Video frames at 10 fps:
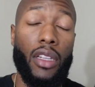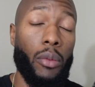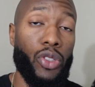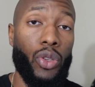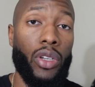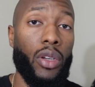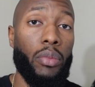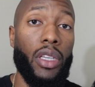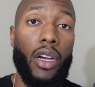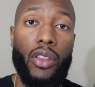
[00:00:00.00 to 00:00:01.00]
I'm sure there'll
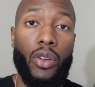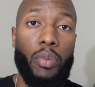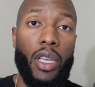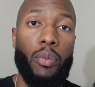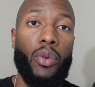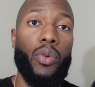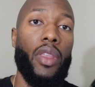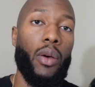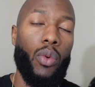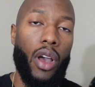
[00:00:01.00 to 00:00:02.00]
be other people
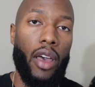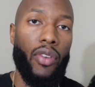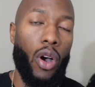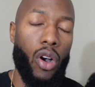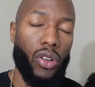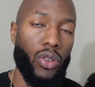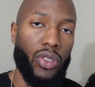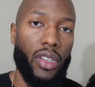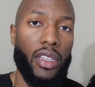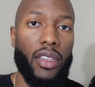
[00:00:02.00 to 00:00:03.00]
that will have hognose
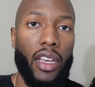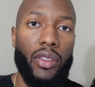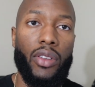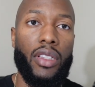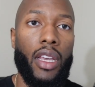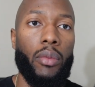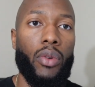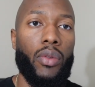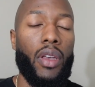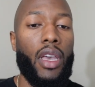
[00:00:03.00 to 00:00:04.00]
snakes at their
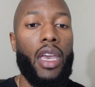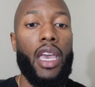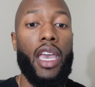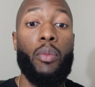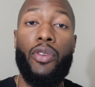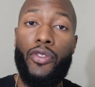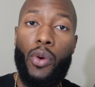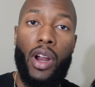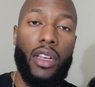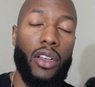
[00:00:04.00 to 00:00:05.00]
table. And
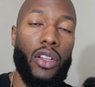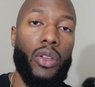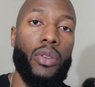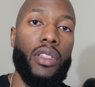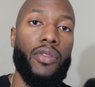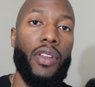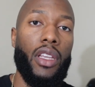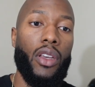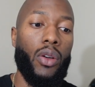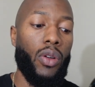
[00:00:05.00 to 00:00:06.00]
before I conclude this
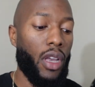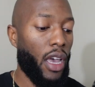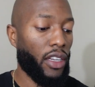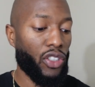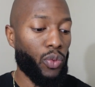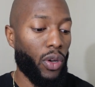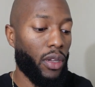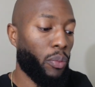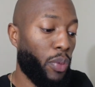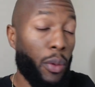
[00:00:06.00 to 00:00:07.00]
video, I just
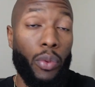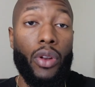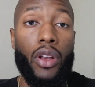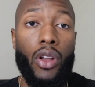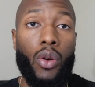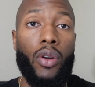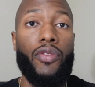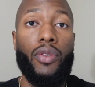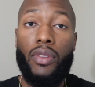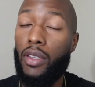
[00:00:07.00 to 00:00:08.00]
want people to know,
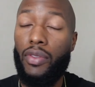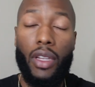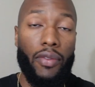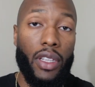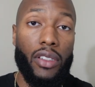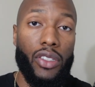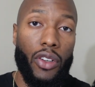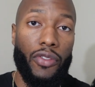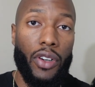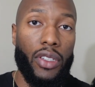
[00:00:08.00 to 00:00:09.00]
if this is
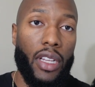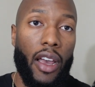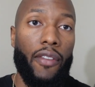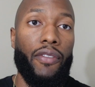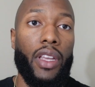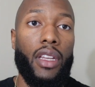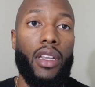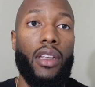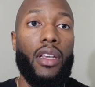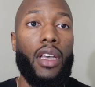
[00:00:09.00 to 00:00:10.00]
your first time
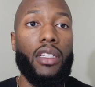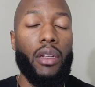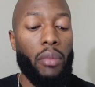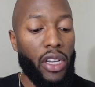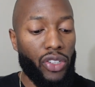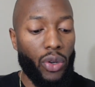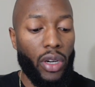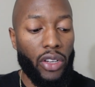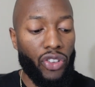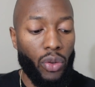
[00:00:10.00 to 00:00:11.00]
vending, to make sure
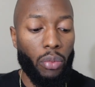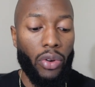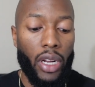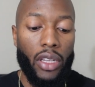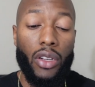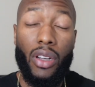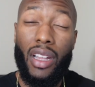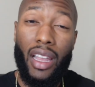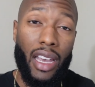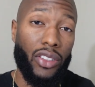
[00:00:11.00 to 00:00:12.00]
that you bring your
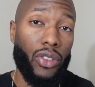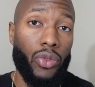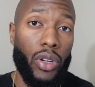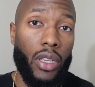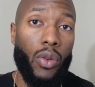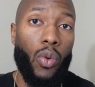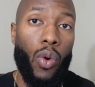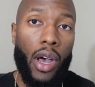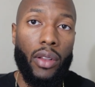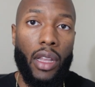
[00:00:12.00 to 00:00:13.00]
class 3
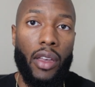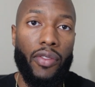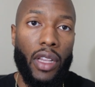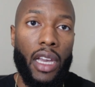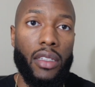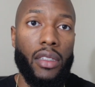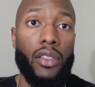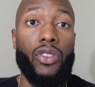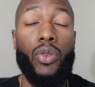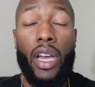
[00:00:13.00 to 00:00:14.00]
wildlife
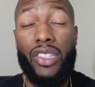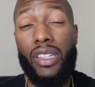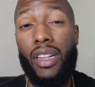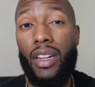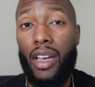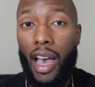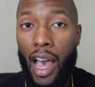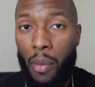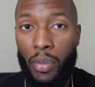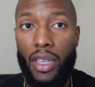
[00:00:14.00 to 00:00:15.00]
license. You actually need a
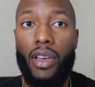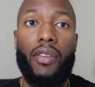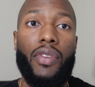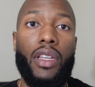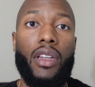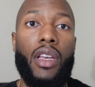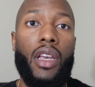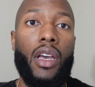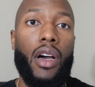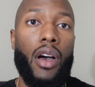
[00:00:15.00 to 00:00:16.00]
copy of it
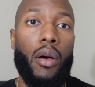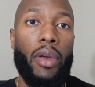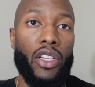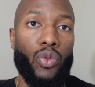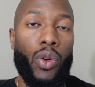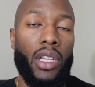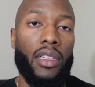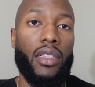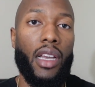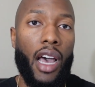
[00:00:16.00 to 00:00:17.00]
as well
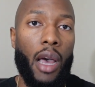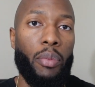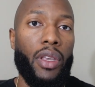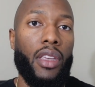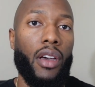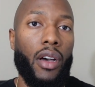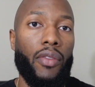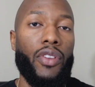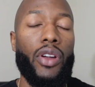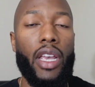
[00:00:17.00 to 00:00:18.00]
as a copy
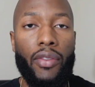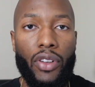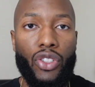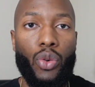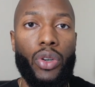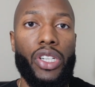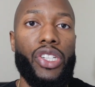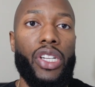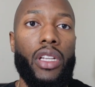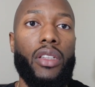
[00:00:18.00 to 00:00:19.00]
of your inventory
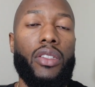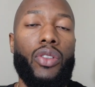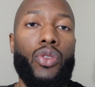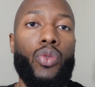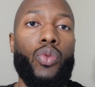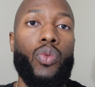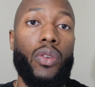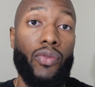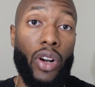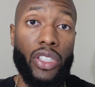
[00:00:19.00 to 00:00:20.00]
sheet to
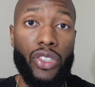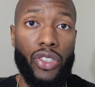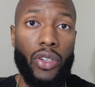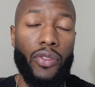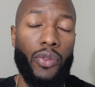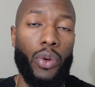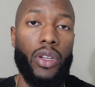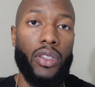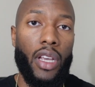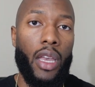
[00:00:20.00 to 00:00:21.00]
register for
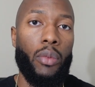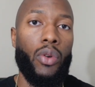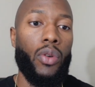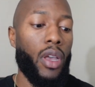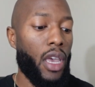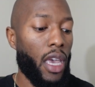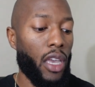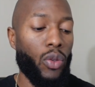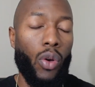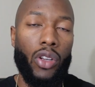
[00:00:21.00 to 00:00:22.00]
your table.
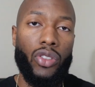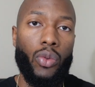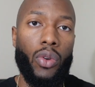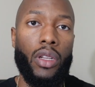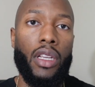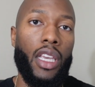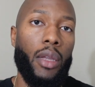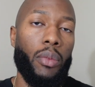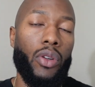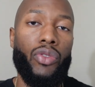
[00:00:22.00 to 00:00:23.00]
And you also want to
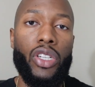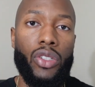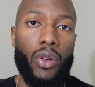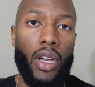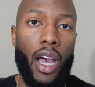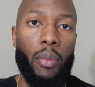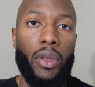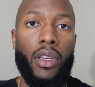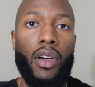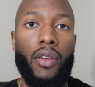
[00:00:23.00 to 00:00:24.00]
keep the original
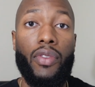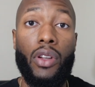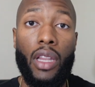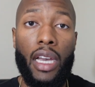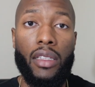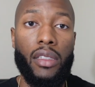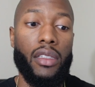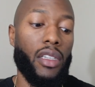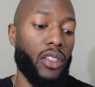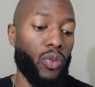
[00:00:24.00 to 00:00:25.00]
copy of your
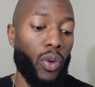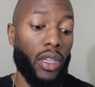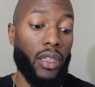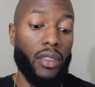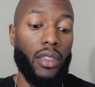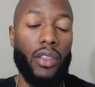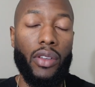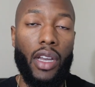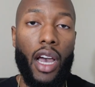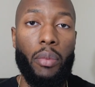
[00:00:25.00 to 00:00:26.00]
license as well as another
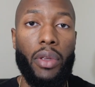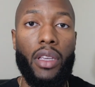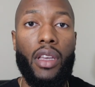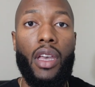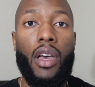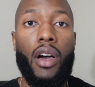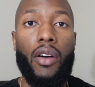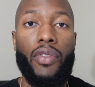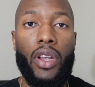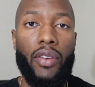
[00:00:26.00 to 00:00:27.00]
copy
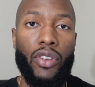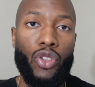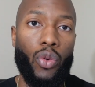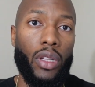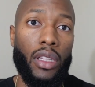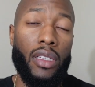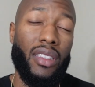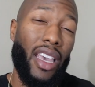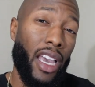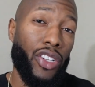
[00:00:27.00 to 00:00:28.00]
of your inventory
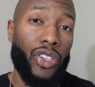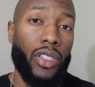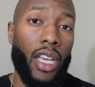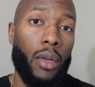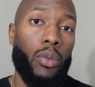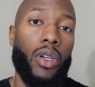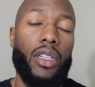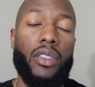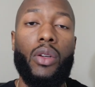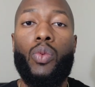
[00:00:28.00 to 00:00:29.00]
list at your table,
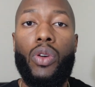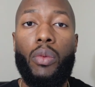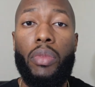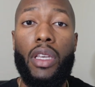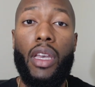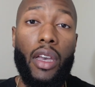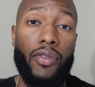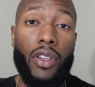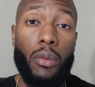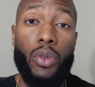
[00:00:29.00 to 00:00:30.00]
because there will be
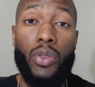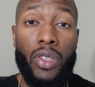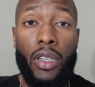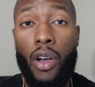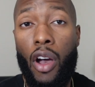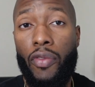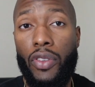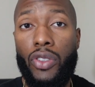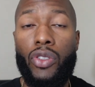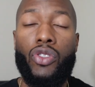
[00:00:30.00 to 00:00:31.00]
FWC
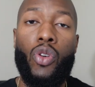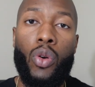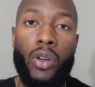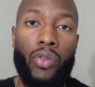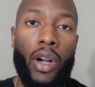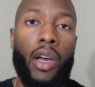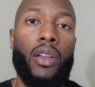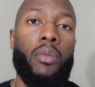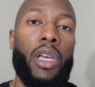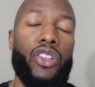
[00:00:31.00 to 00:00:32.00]
officers going around
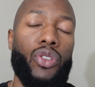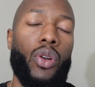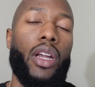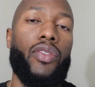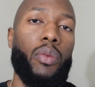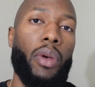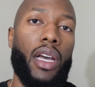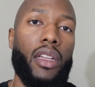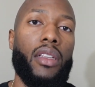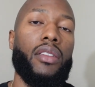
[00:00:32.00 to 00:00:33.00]
to make sure
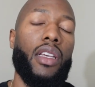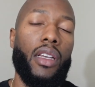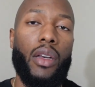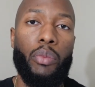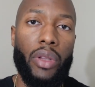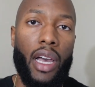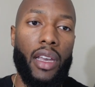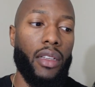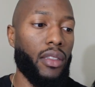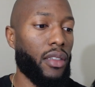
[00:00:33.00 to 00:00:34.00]
everybody's in
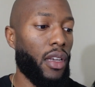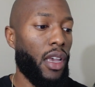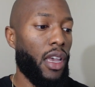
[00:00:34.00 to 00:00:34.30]
compliance.